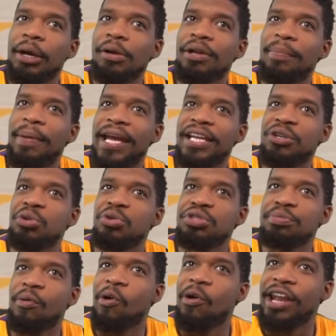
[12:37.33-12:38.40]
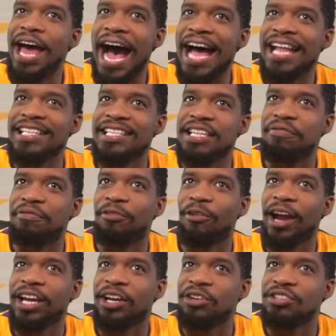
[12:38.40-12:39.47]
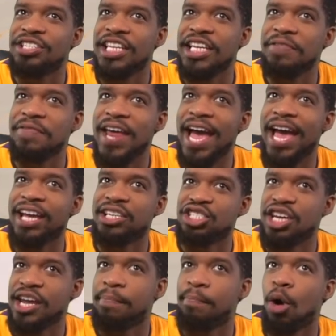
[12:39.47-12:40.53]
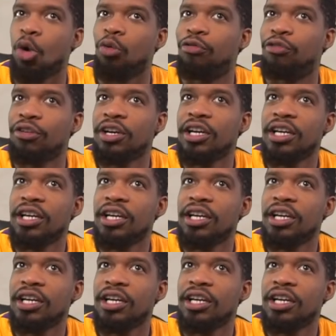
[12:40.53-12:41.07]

They're debating who's more in the hot seat, Frank or Steve Nash. Shit, both.